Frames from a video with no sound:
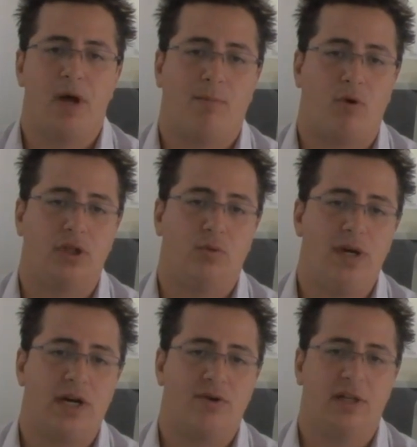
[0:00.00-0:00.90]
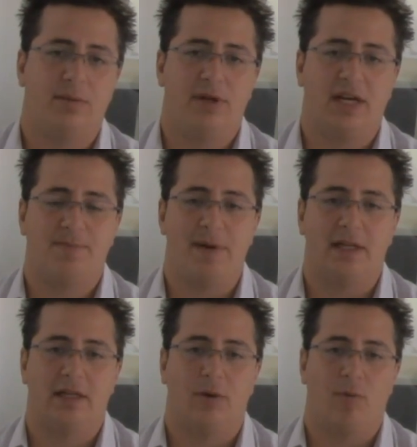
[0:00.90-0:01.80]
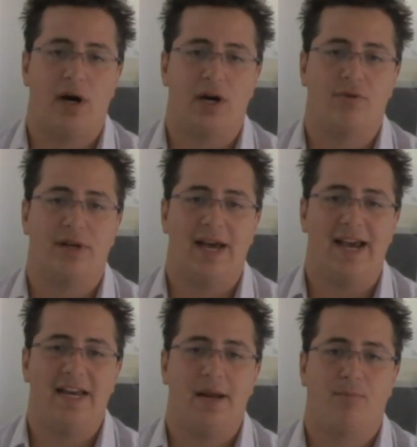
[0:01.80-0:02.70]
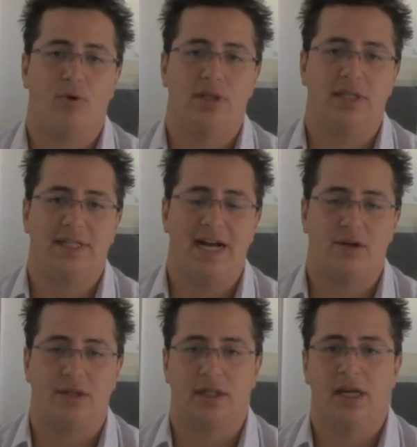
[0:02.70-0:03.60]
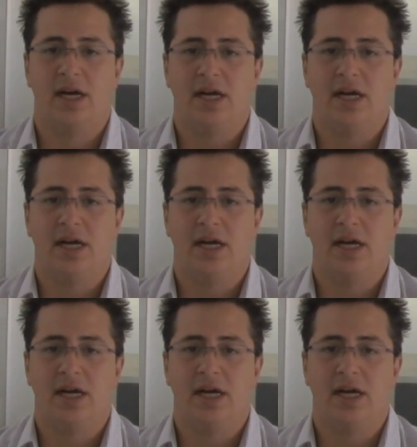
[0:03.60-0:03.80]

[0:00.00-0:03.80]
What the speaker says: points weaker than expected at 188.6 thousand.